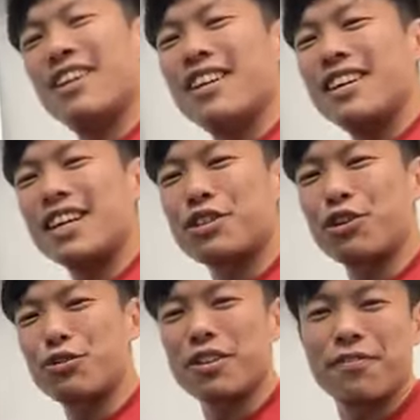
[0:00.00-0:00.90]
let's go
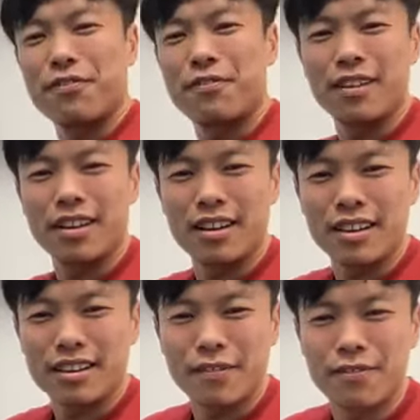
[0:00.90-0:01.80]
to
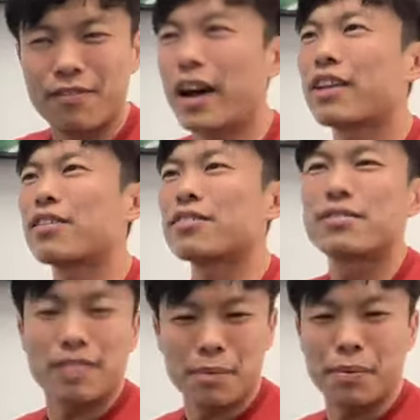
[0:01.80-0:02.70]
the final
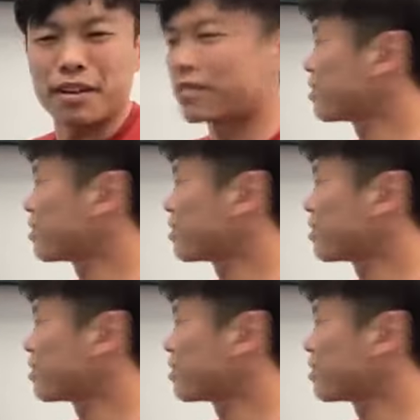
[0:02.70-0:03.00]
topics.